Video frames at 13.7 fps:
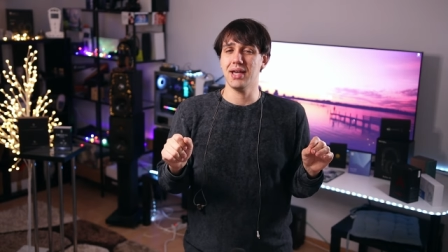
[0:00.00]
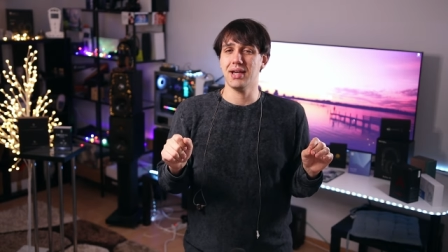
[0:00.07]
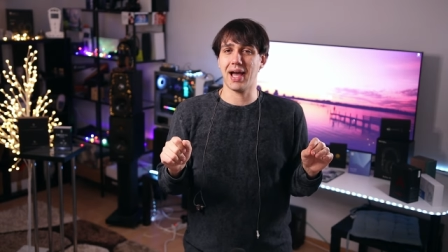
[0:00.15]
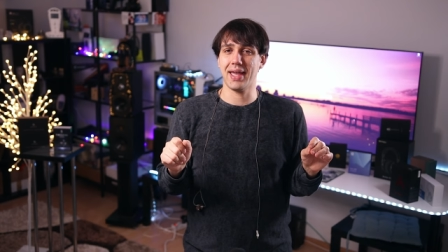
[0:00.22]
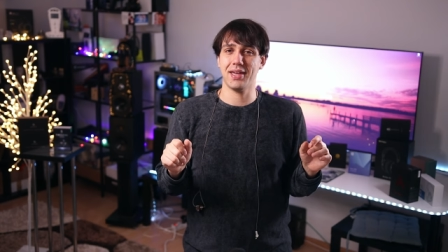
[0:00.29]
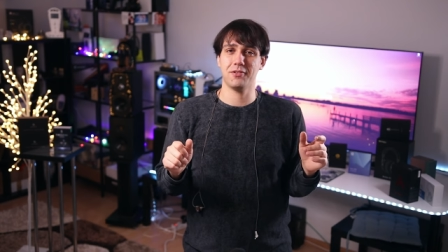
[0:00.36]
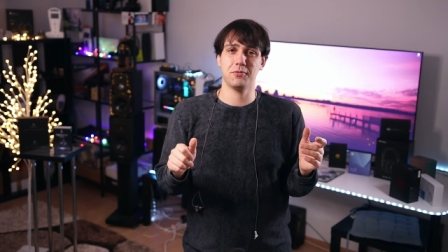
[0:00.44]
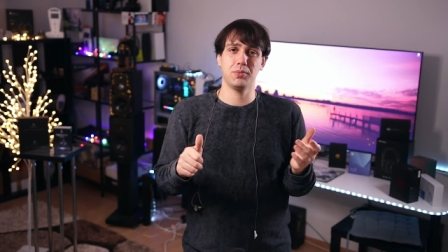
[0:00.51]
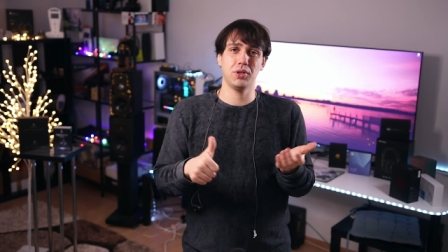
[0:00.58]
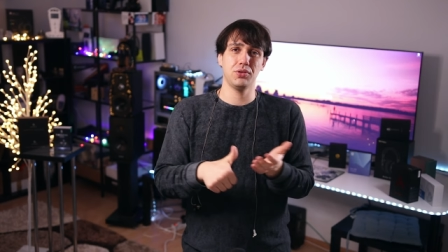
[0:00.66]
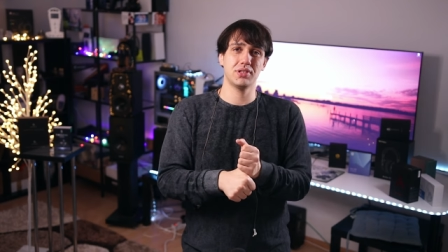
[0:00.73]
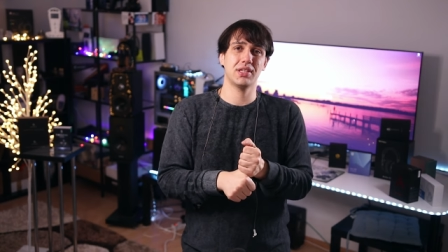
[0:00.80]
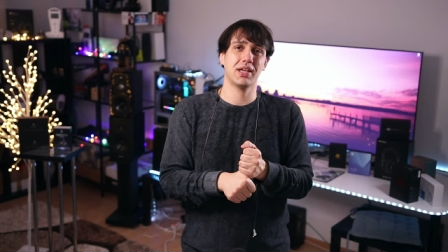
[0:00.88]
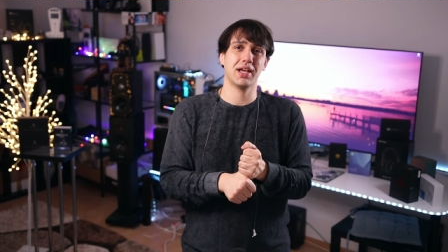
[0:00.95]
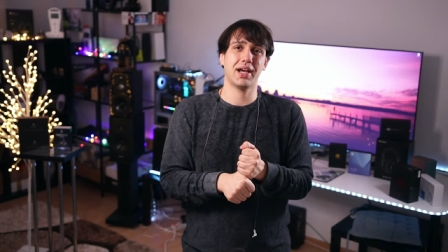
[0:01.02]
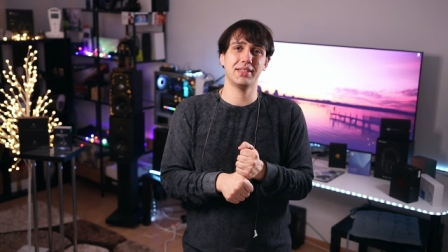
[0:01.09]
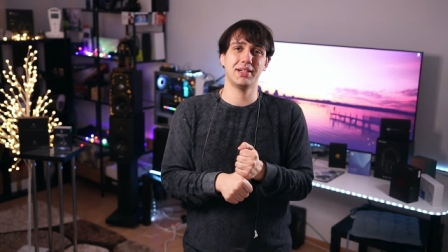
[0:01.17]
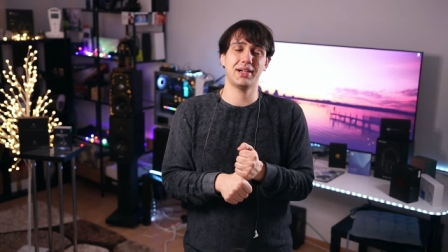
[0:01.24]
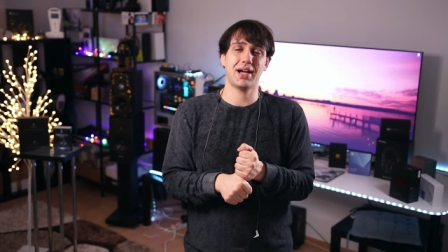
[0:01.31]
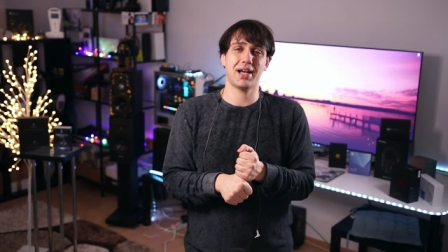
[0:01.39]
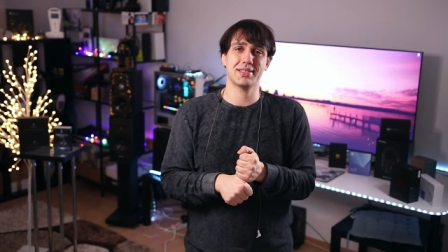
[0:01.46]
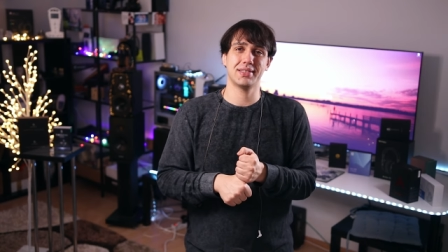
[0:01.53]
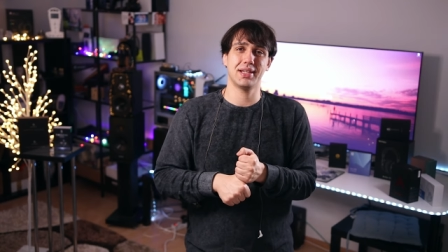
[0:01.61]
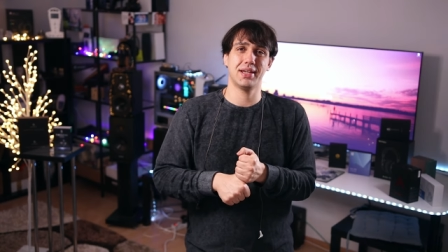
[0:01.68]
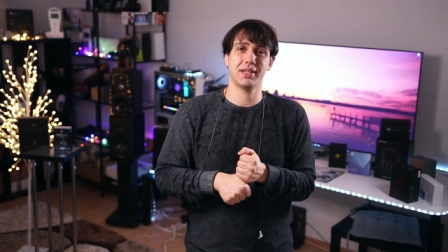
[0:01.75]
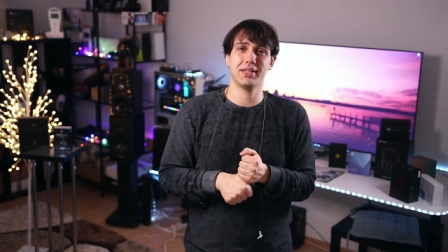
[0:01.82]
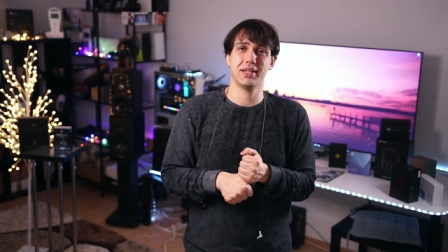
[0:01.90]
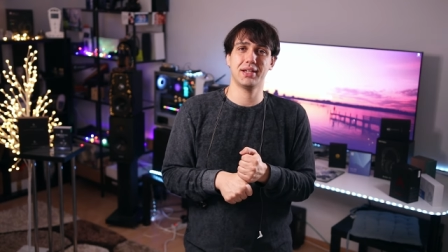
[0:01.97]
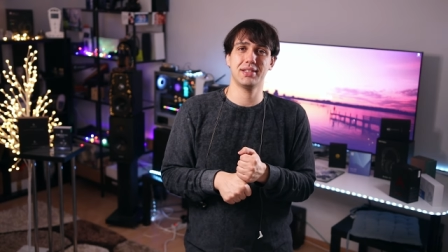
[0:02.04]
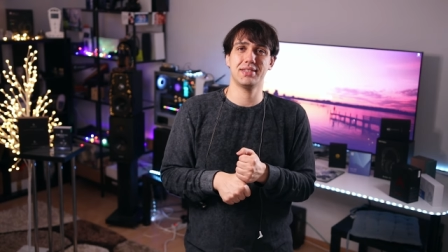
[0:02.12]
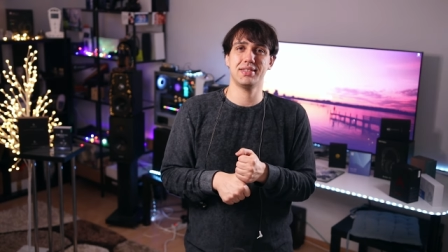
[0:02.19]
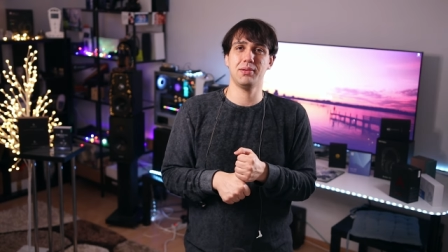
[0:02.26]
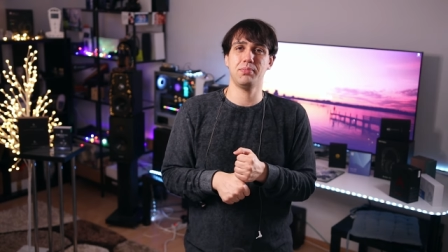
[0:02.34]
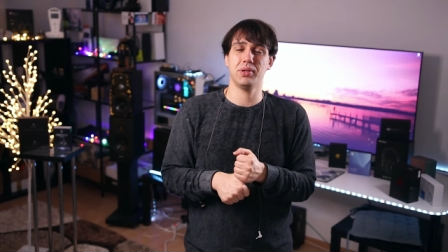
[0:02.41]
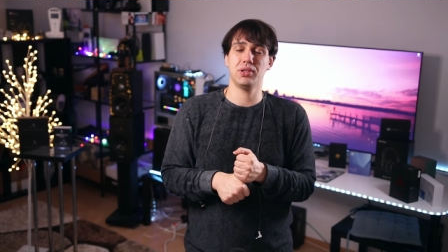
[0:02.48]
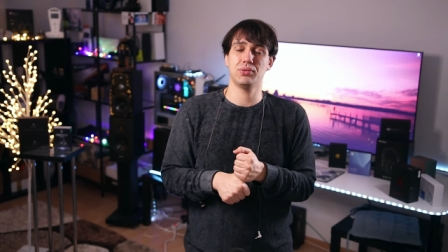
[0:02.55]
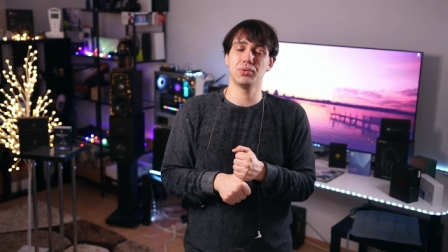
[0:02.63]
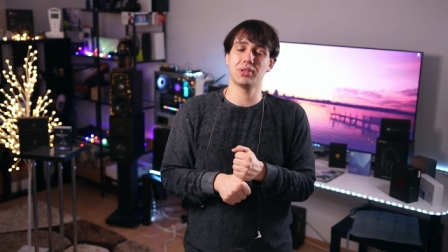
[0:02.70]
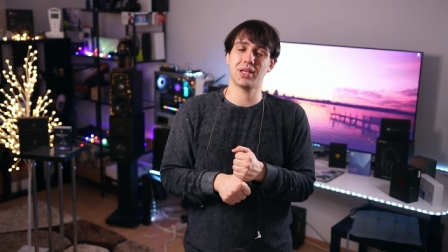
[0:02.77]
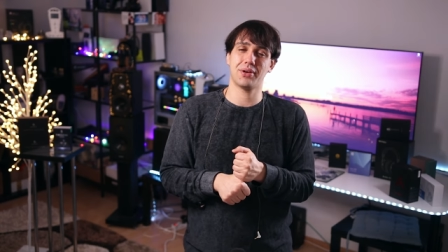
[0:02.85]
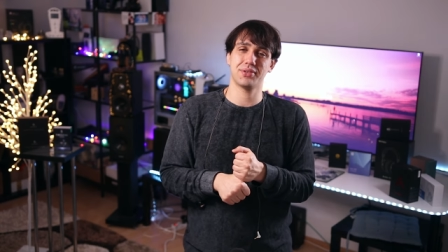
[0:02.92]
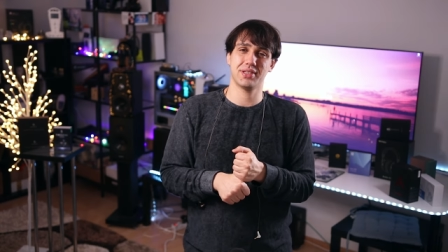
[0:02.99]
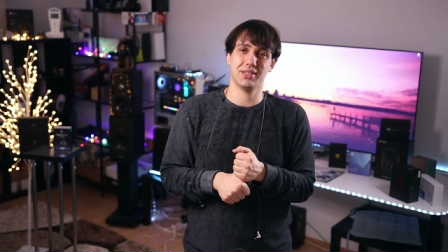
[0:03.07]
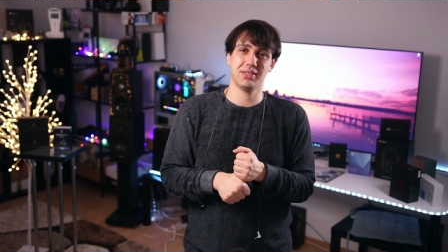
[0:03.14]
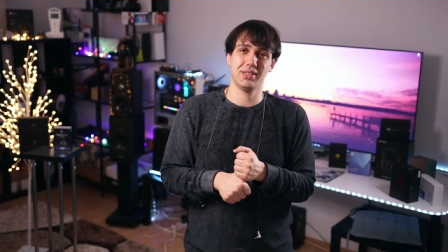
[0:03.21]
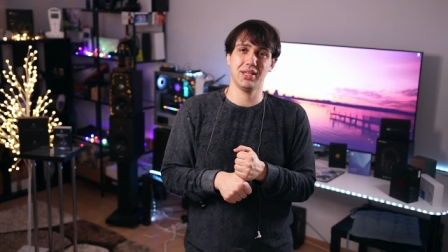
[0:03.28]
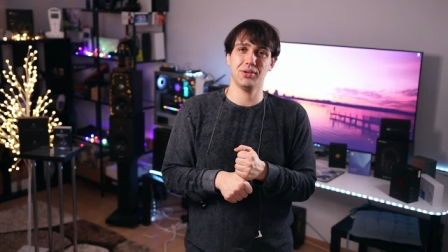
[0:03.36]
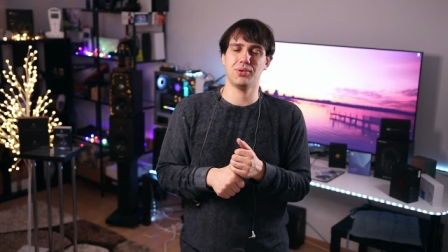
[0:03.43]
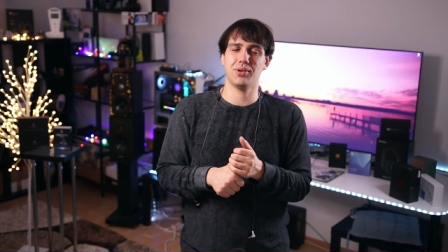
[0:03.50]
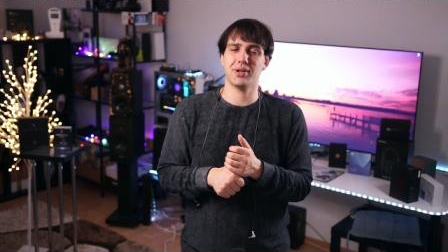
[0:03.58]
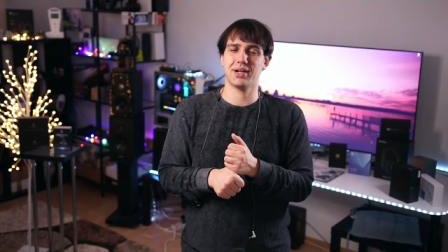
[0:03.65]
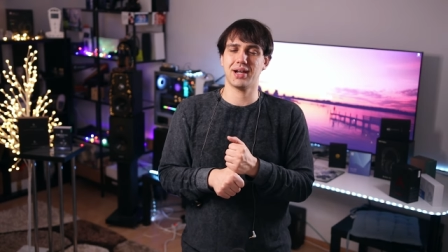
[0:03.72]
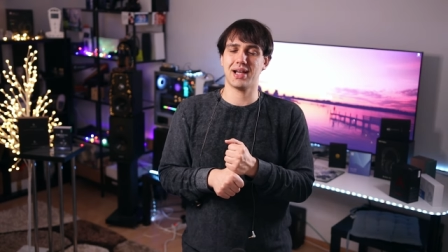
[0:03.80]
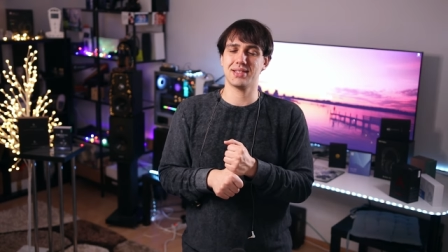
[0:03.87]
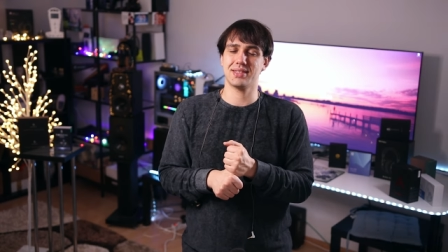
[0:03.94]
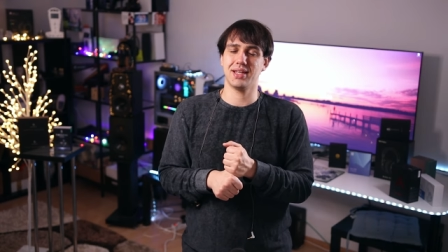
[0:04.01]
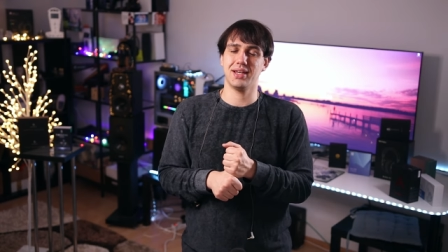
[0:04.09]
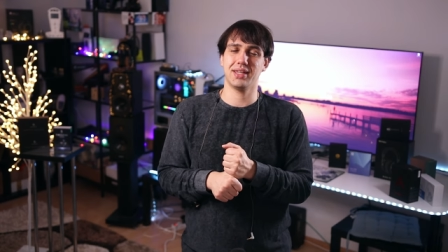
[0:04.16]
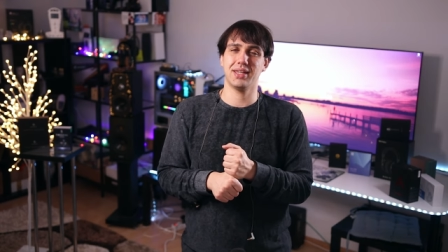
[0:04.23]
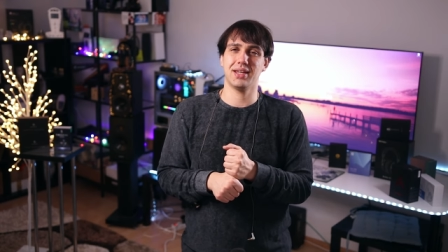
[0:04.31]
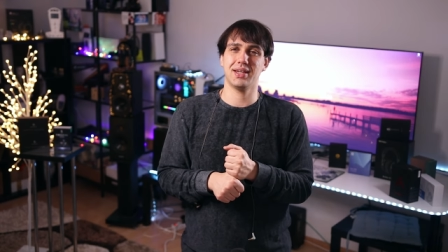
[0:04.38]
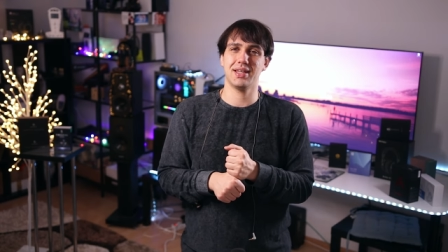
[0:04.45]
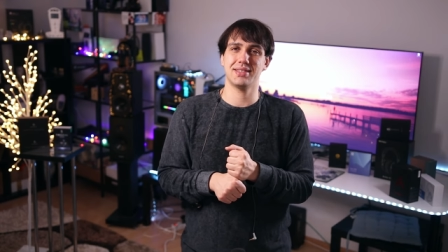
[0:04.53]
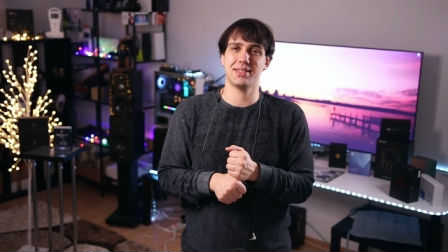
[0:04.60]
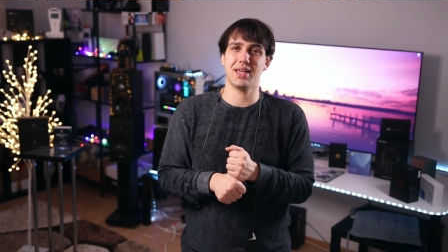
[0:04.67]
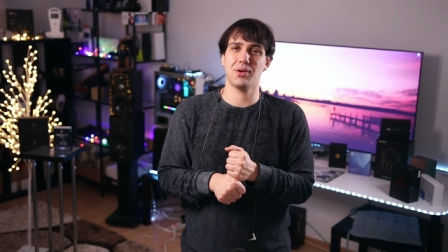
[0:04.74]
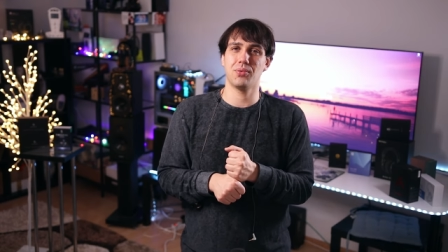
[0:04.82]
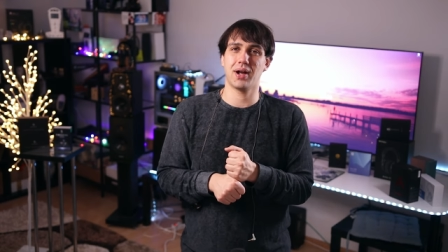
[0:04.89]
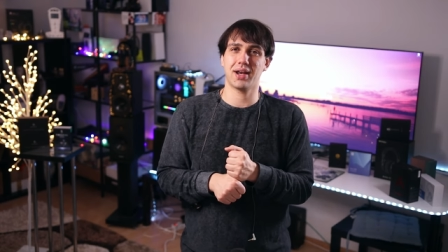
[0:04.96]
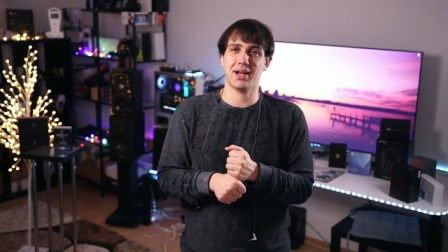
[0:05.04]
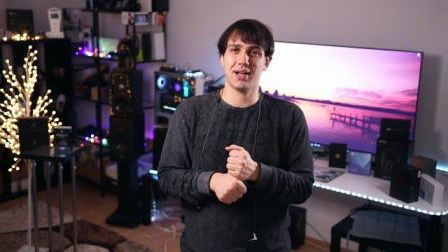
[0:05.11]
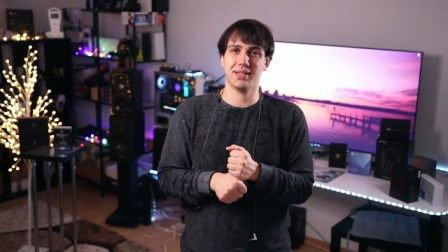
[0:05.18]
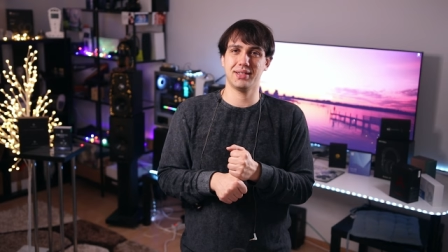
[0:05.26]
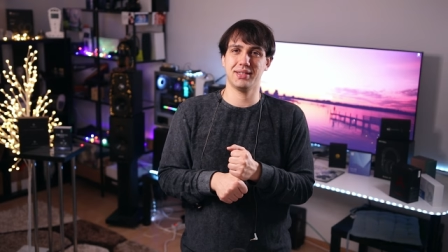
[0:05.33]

I have been using either Astell and Kern C P two thousand T or Astell and Kern S A one